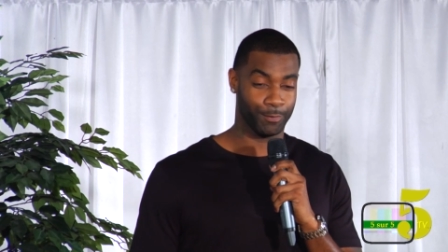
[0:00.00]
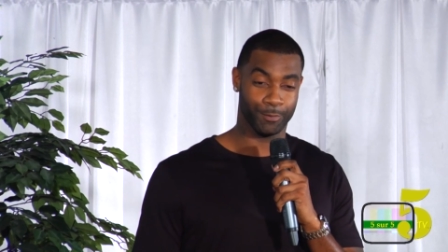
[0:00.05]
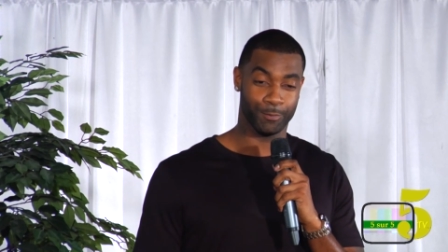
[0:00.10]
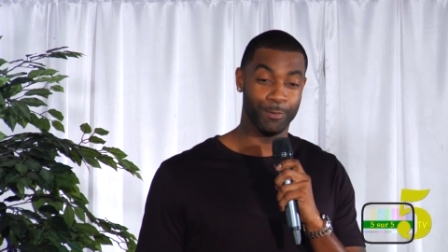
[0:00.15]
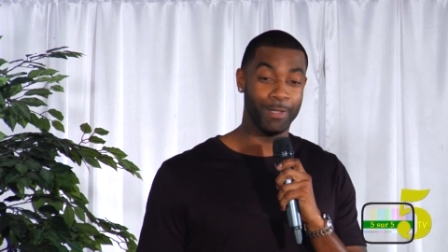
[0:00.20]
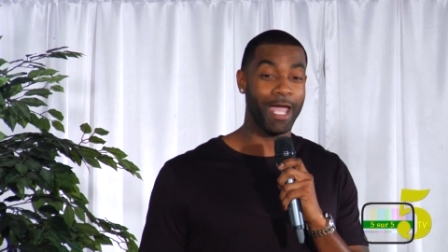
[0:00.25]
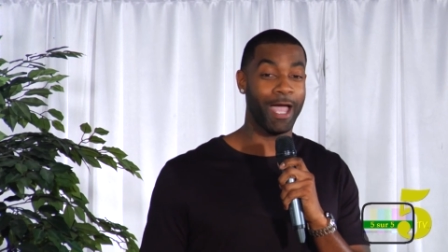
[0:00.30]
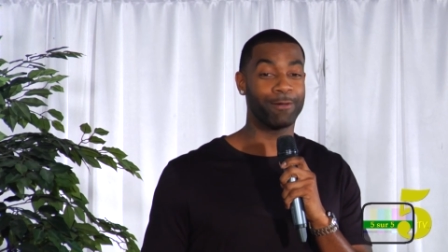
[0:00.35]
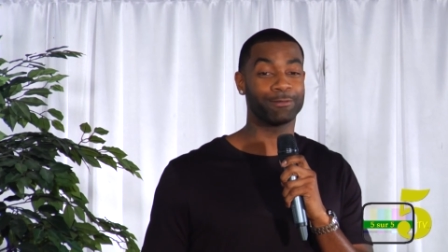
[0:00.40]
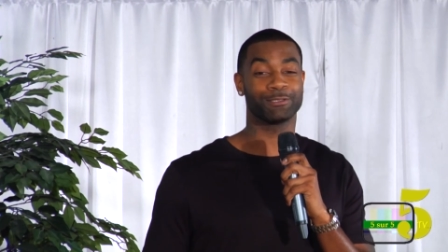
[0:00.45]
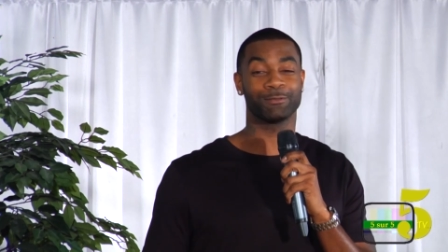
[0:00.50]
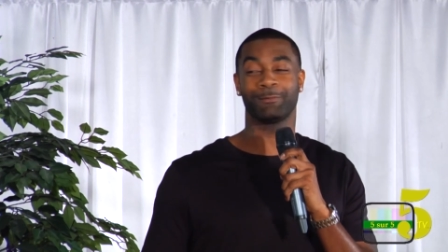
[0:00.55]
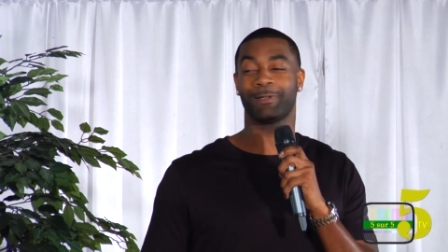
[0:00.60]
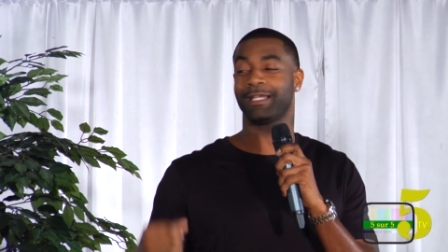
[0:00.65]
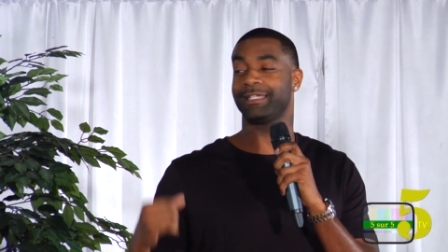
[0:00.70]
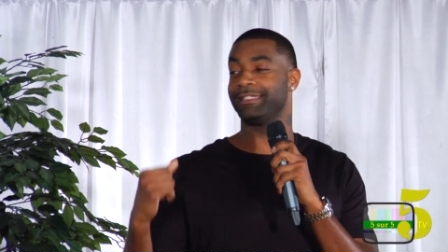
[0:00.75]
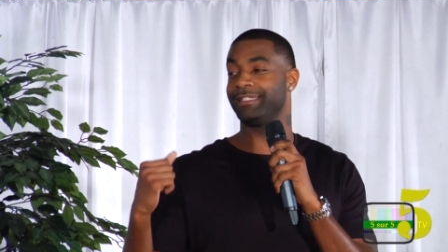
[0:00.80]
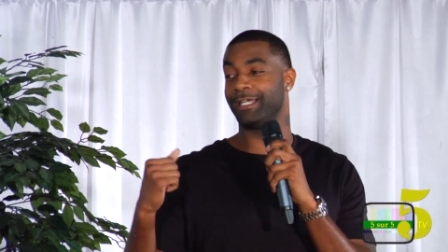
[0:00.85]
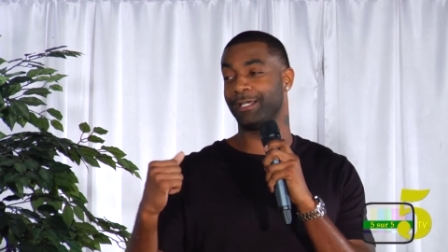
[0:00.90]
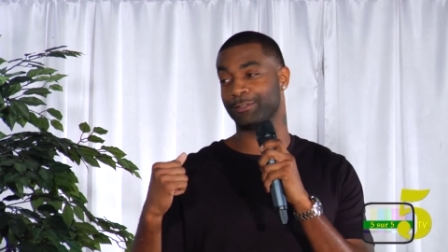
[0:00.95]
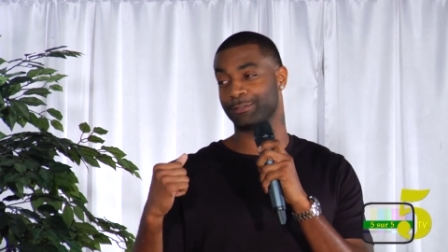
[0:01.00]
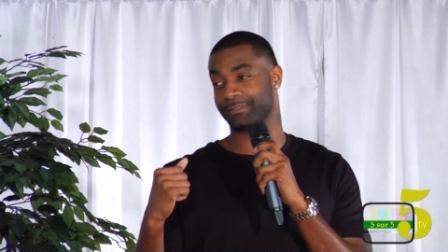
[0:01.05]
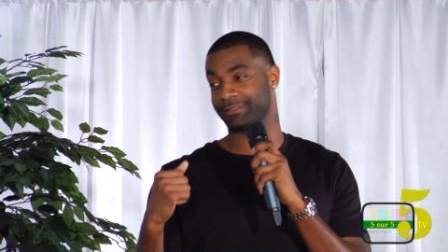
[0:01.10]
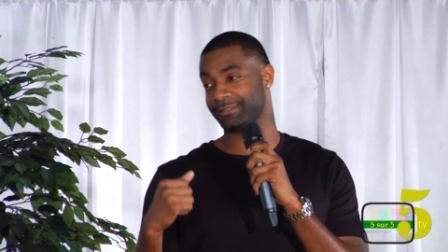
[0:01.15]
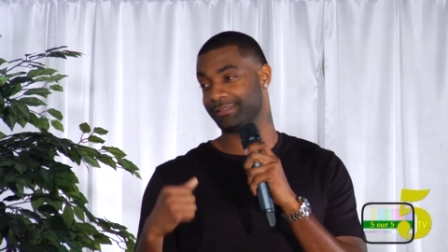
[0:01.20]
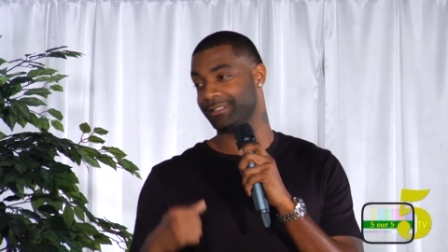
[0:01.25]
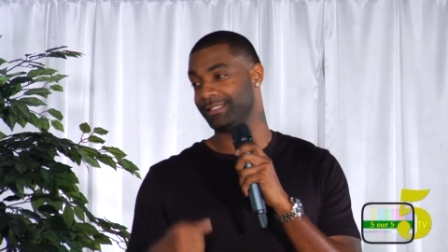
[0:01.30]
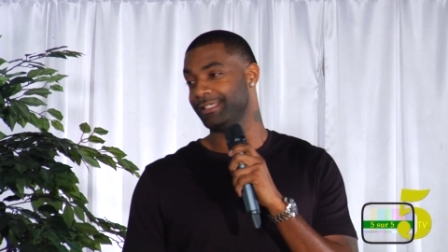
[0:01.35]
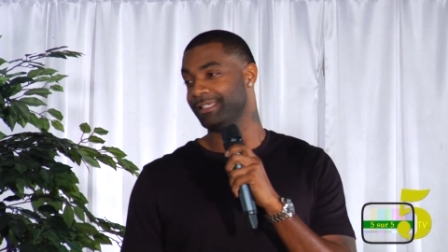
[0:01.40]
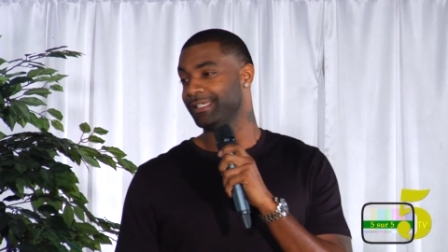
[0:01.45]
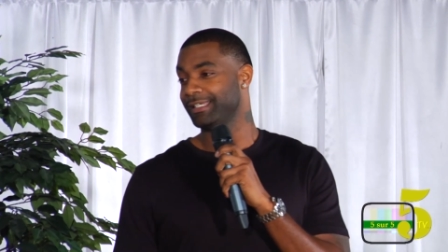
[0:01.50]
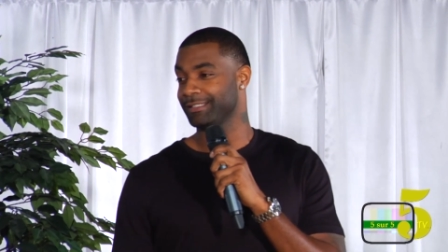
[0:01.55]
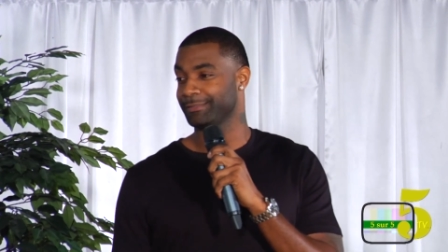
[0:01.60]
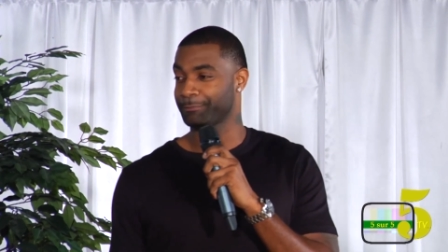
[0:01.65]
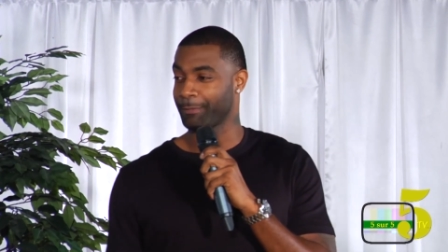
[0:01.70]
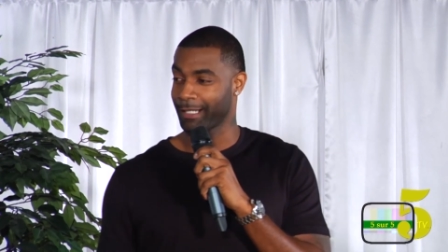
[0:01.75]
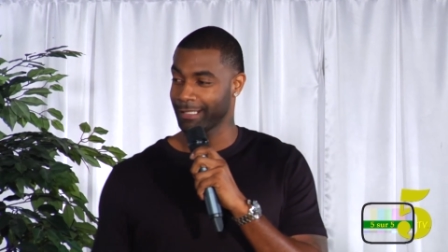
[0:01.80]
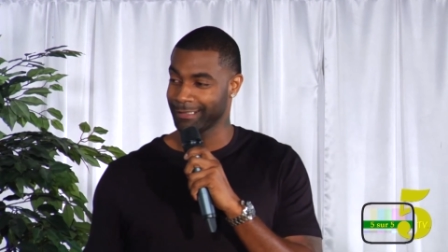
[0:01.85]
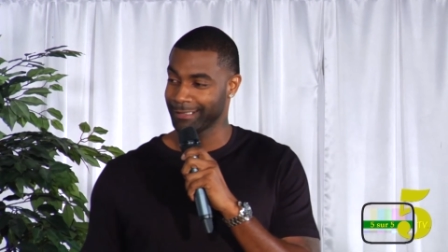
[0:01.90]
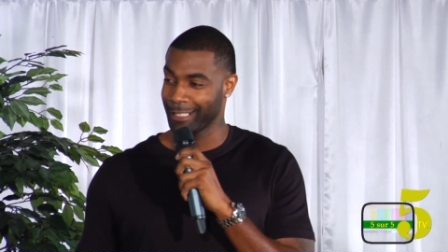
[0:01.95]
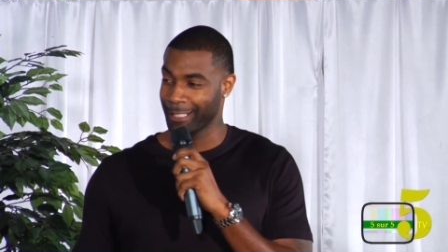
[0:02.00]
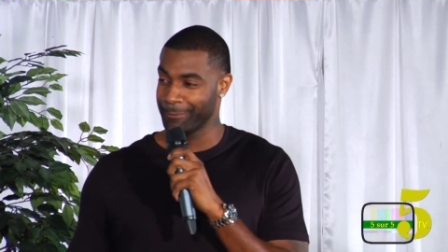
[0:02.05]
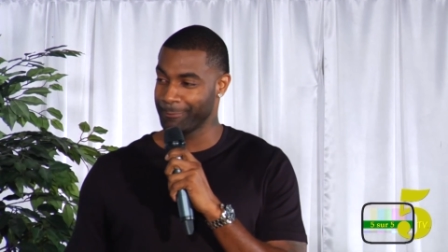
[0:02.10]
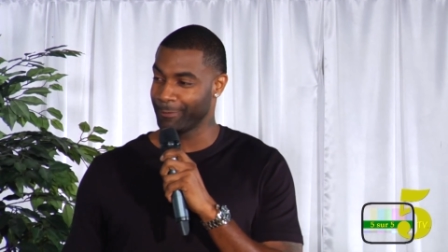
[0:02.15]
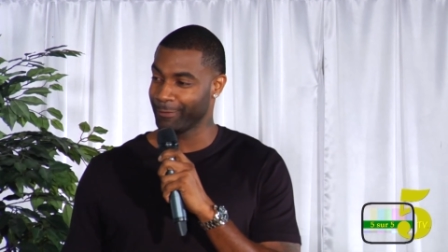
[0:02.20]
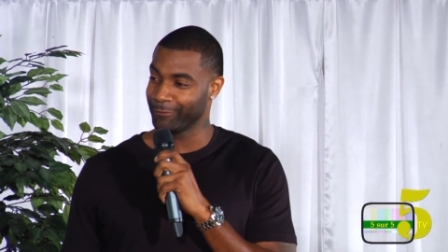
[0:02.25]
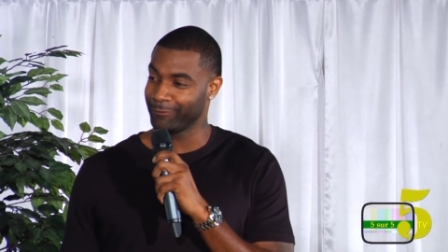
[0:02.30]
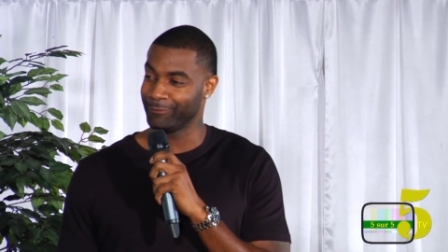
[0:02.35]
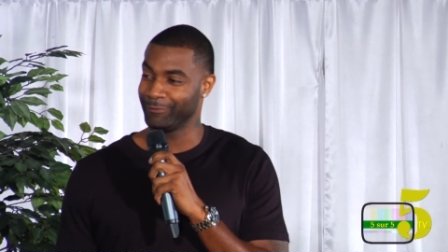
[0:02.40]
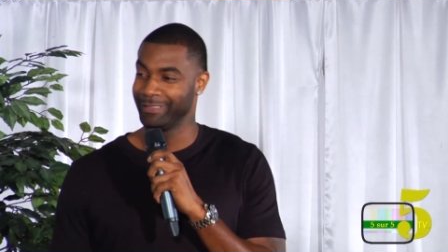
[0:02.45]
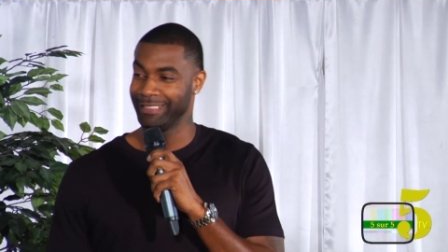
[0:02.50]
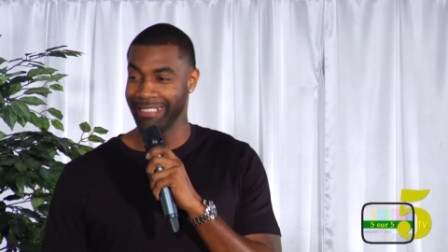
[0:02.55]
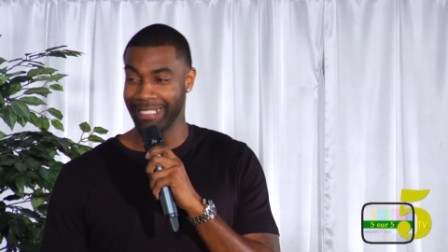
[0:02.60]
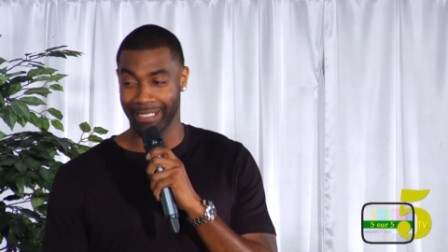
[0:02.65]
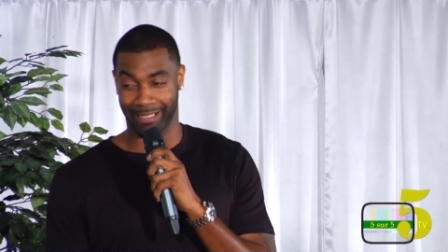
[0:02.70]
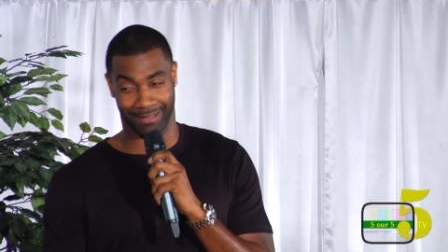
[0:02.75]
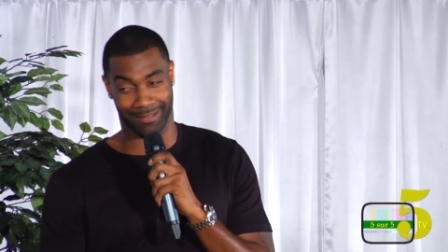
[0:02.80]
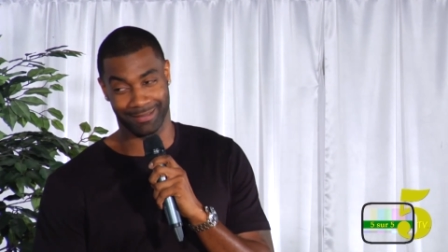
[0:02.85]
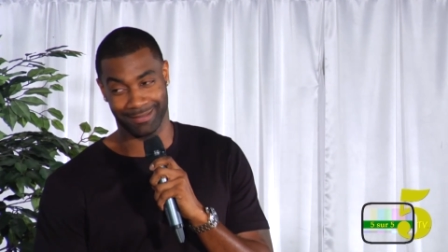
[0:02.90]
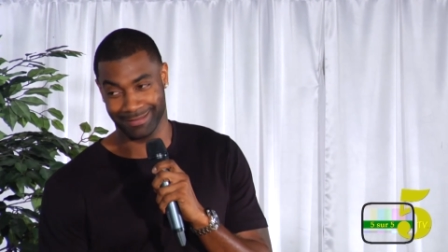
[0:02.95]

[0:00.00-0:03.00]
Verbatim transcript: We have somebody else by the name of Nick.